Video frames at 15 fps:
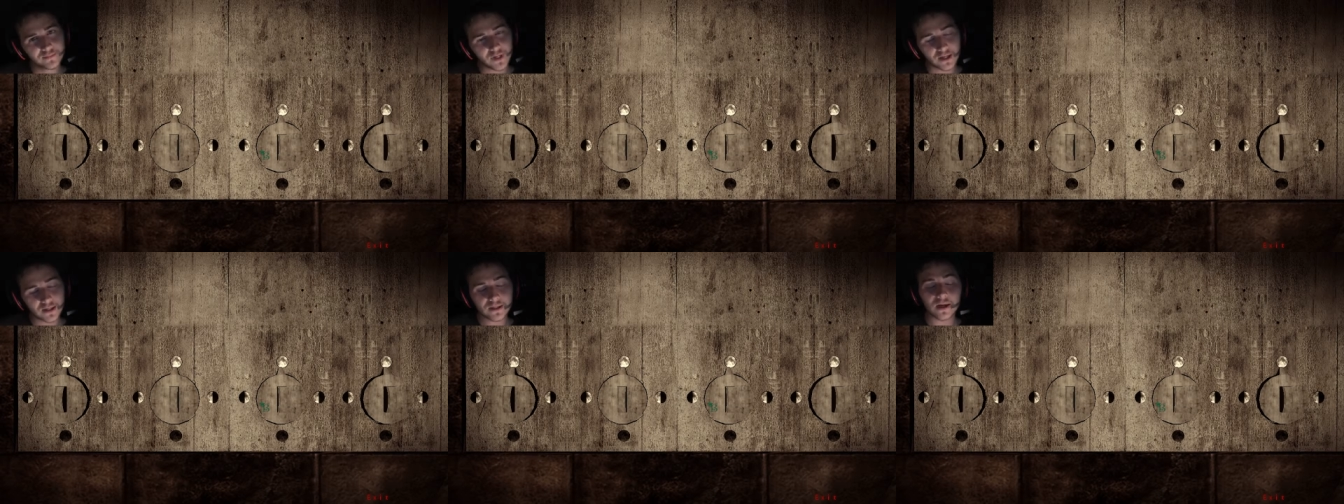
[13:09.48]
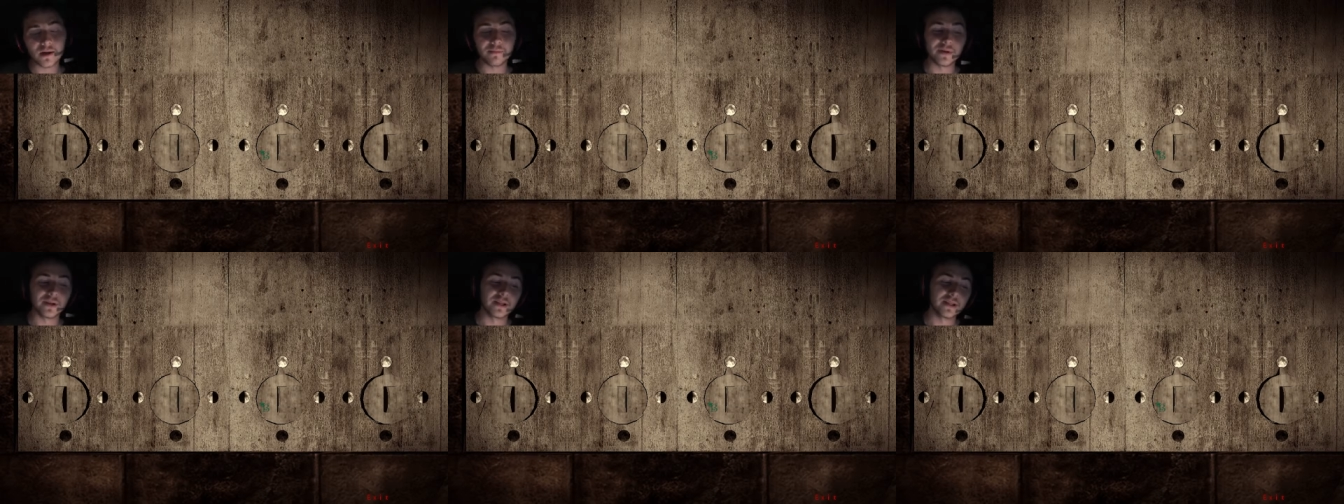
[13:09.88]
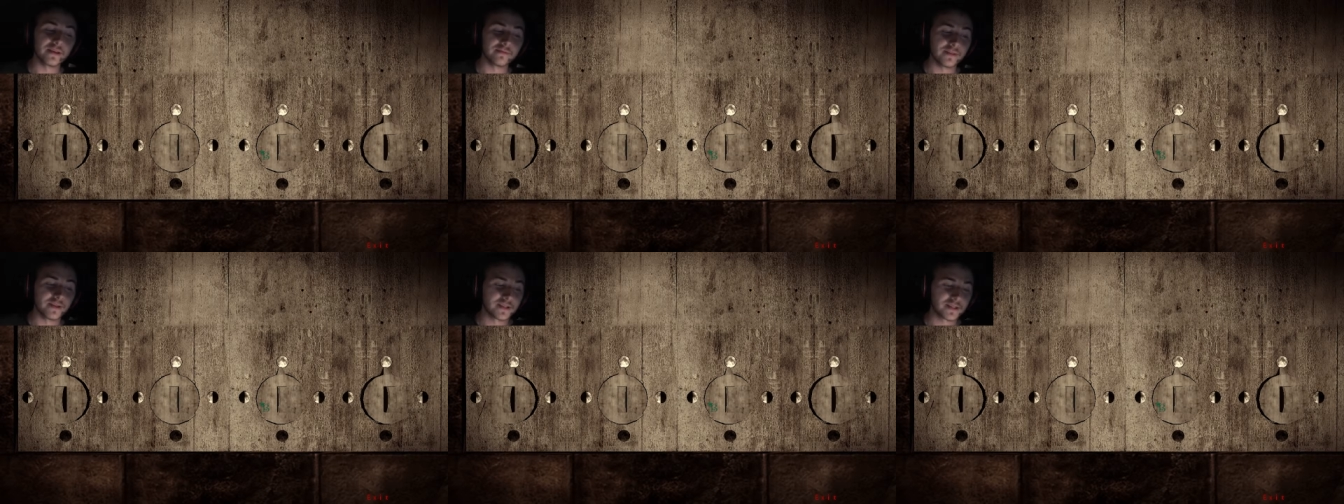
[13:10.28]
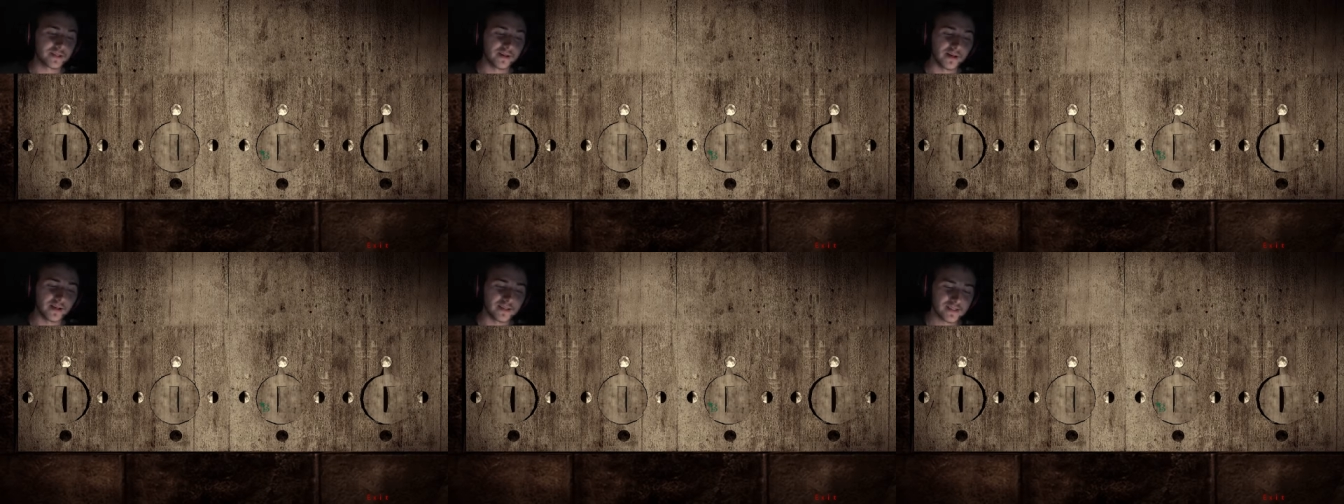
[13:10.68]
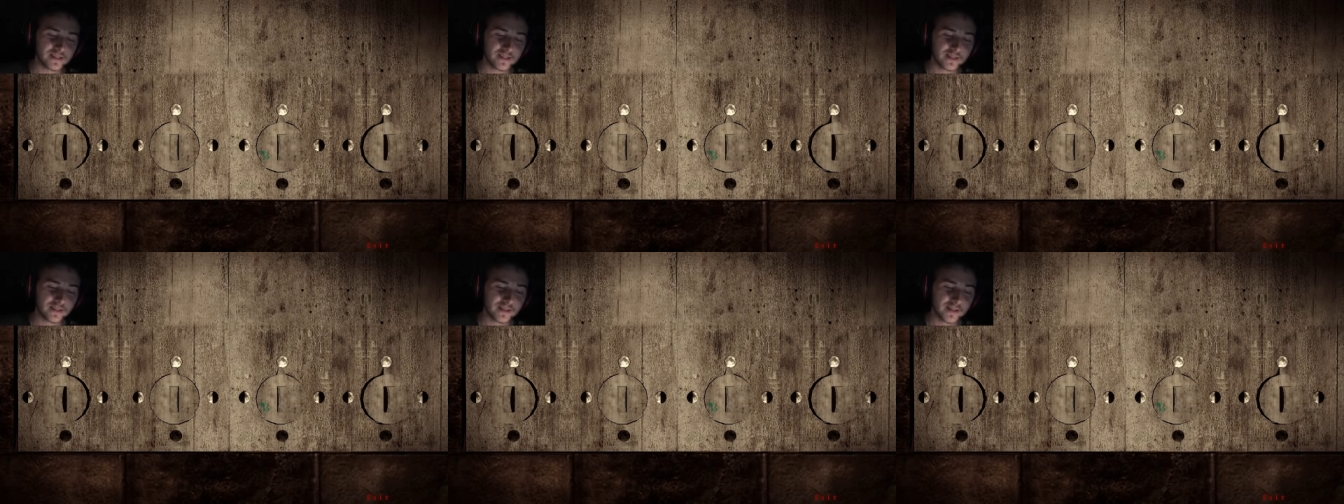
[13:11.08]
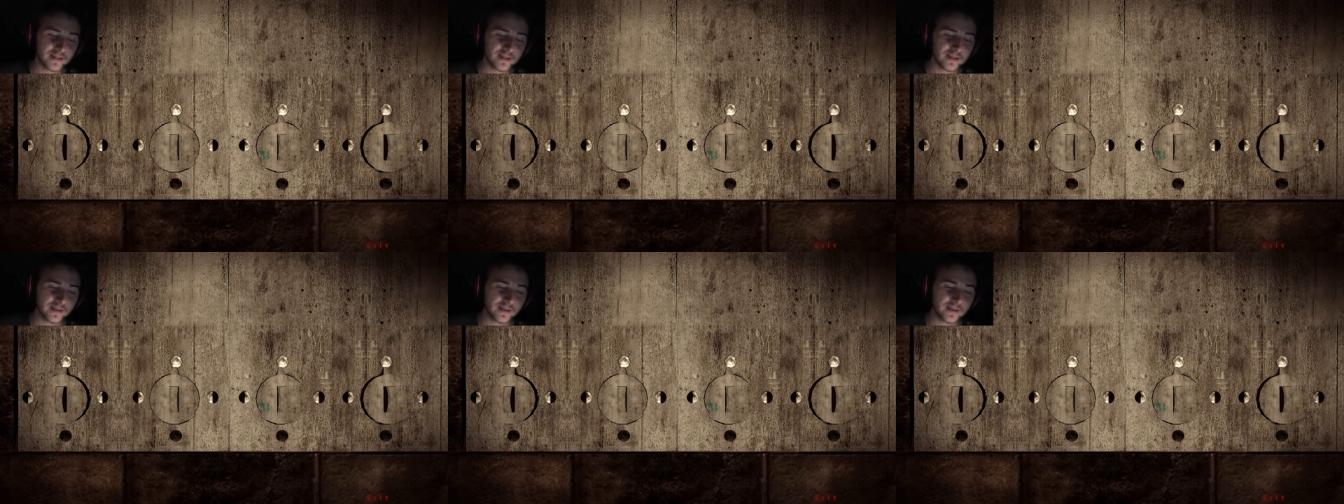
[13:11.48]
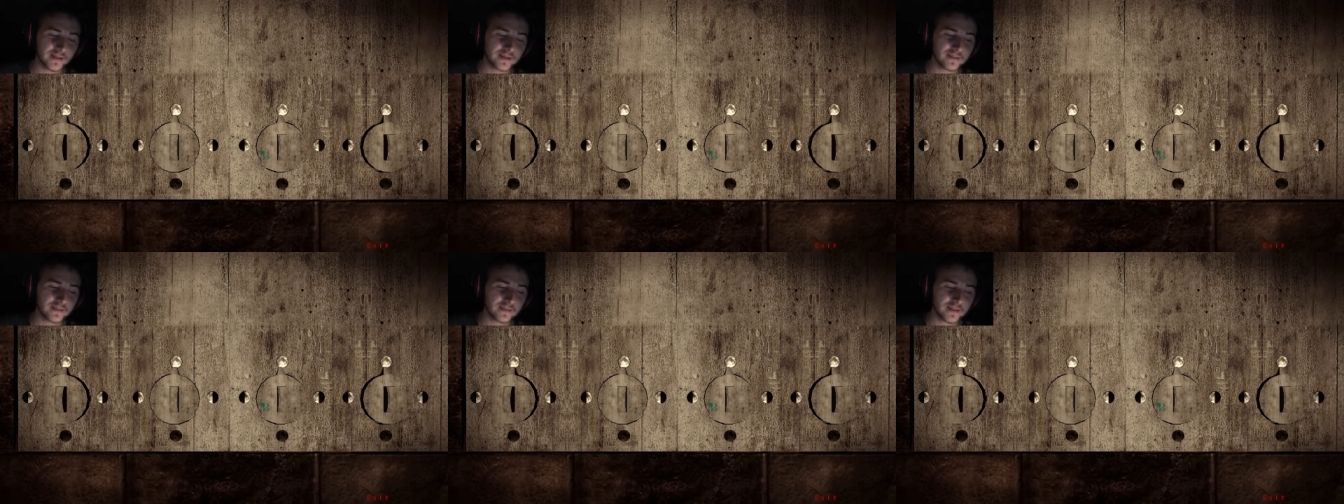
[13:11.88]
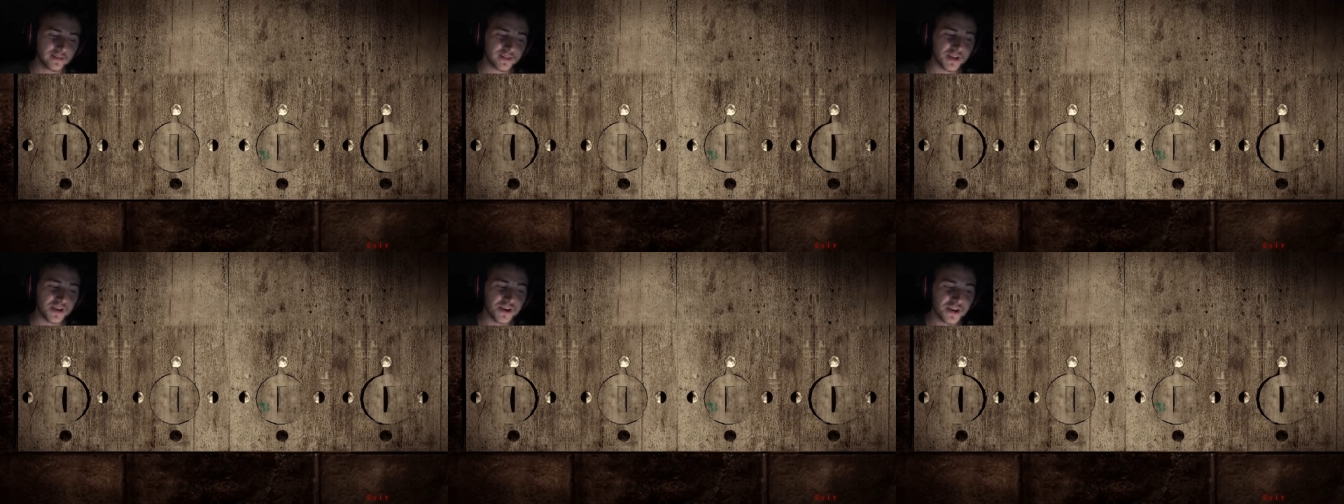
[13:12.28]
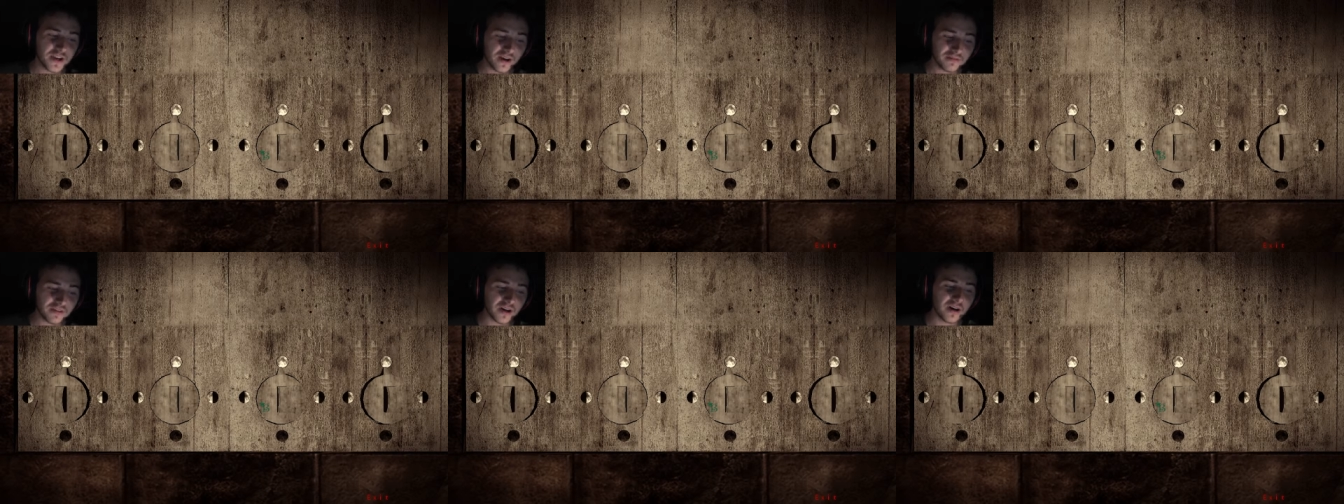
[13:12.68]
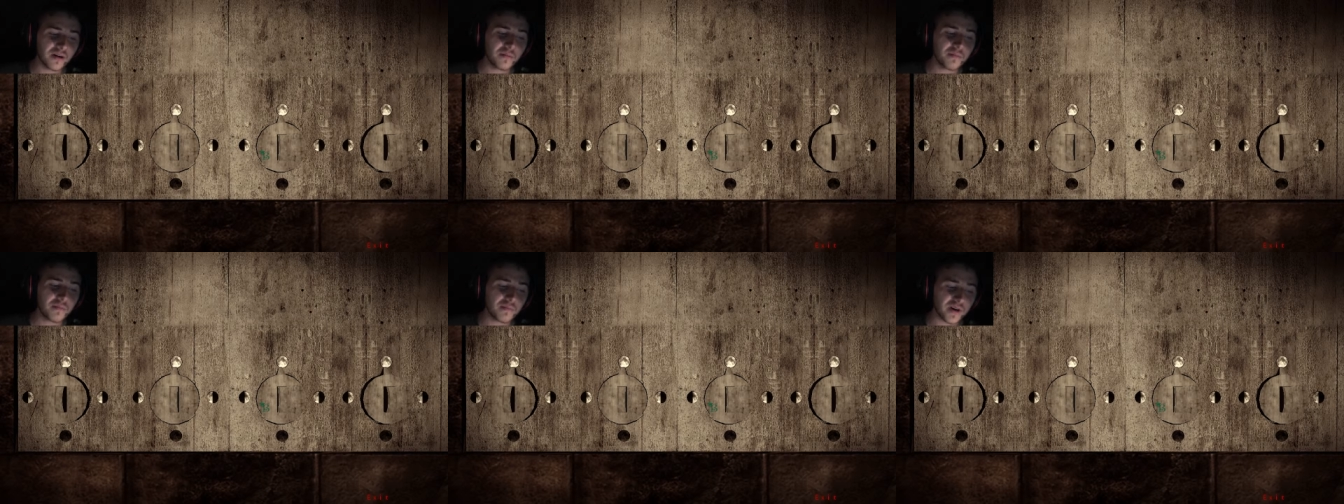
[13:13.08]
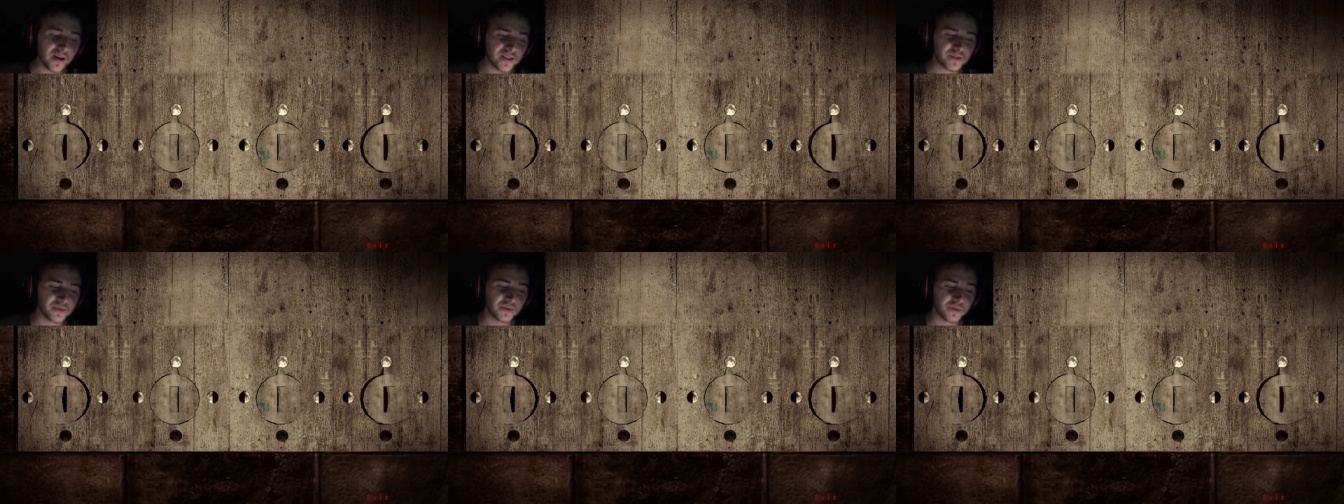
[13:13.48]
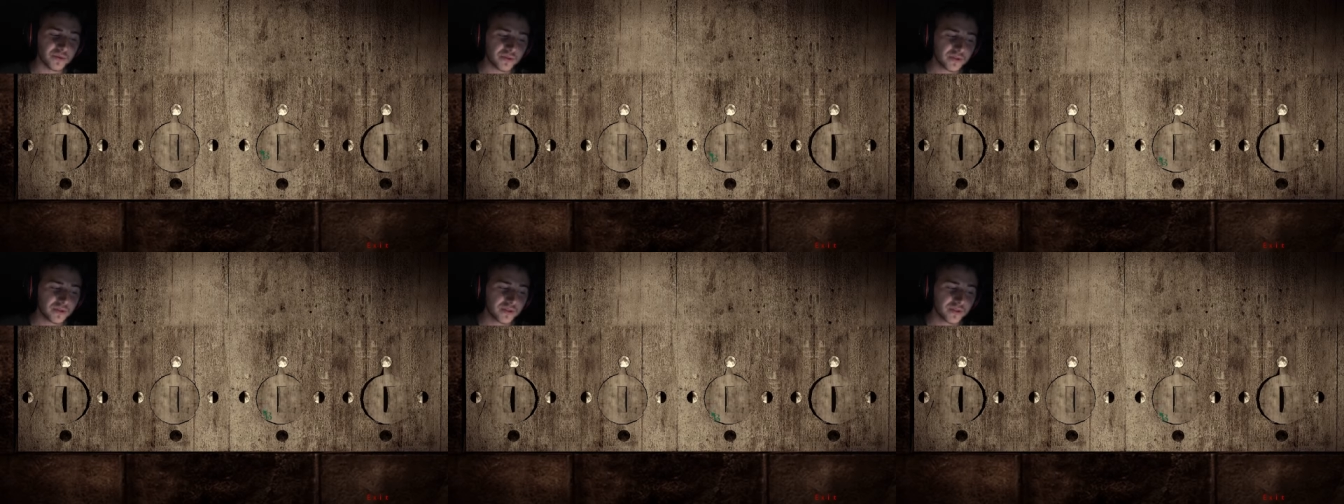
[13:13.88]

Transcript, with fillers: I can't believe this, guys. It's another puzzle.